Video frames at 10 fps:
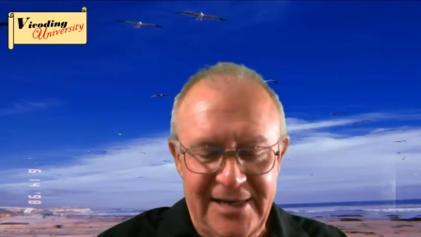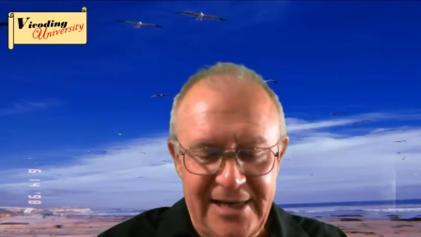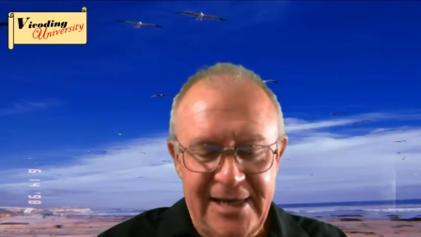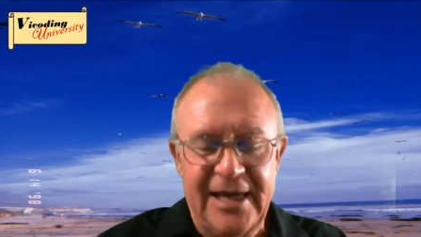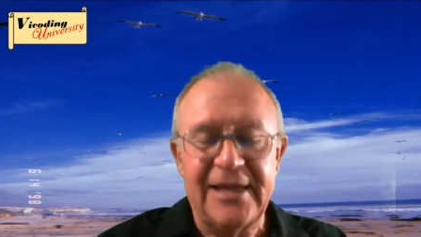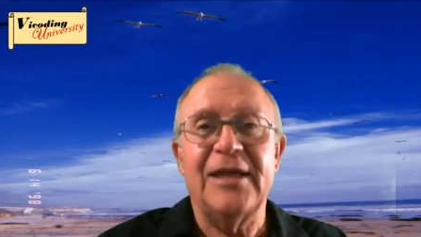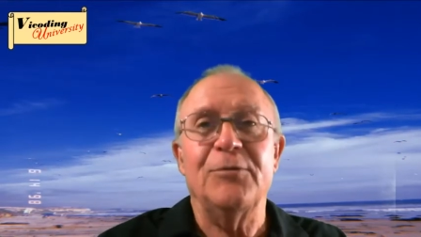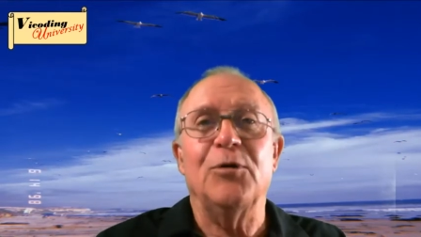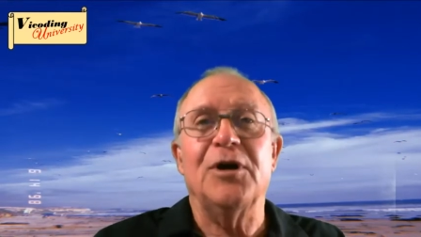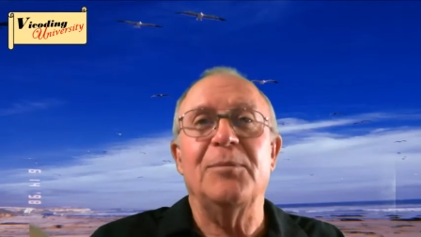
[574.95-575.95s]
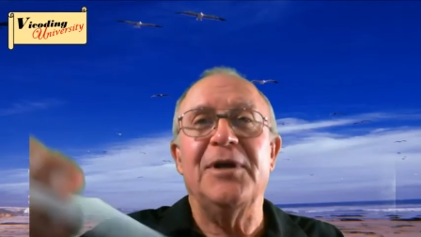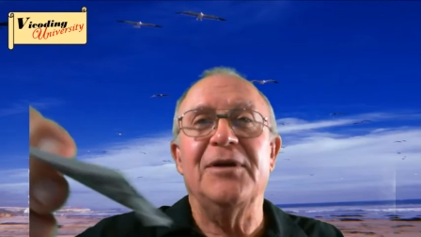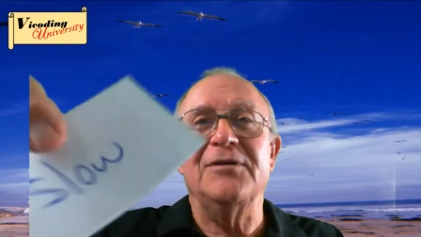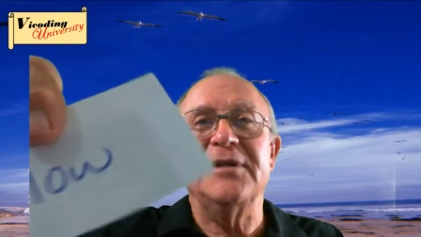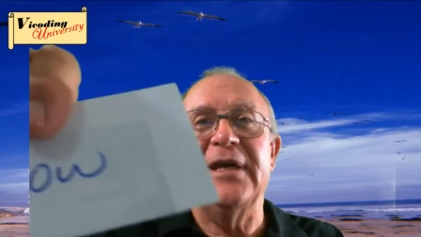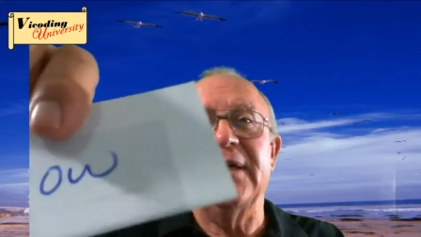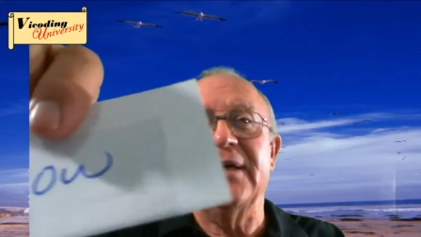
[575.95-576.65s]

And then we're going to be using